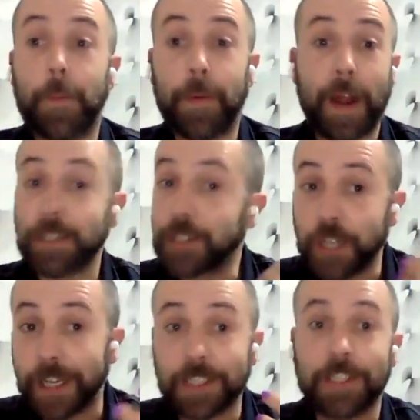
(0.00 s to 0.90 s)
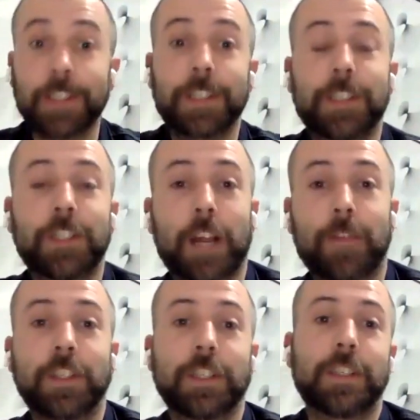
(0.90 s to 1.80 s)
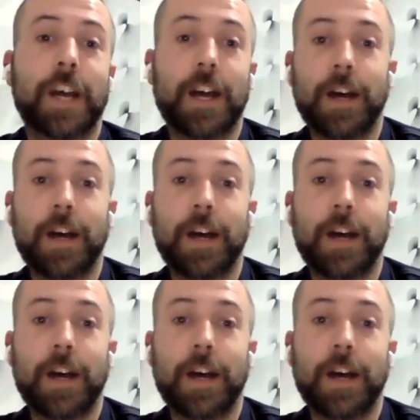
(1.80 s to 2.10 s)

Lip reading: We were actually chatting to Jack Vidgen